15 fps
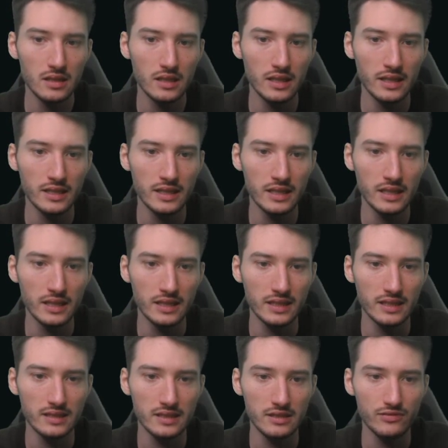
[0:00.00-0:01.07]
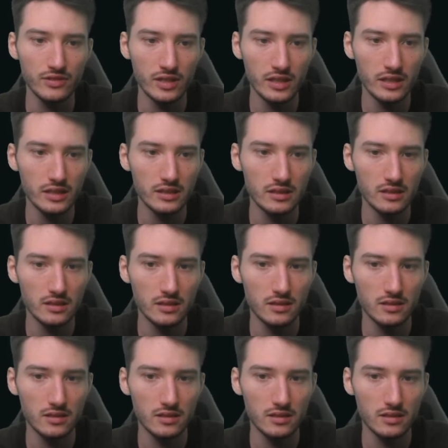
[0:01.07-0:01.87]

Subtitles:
And then I guess Aether Gust.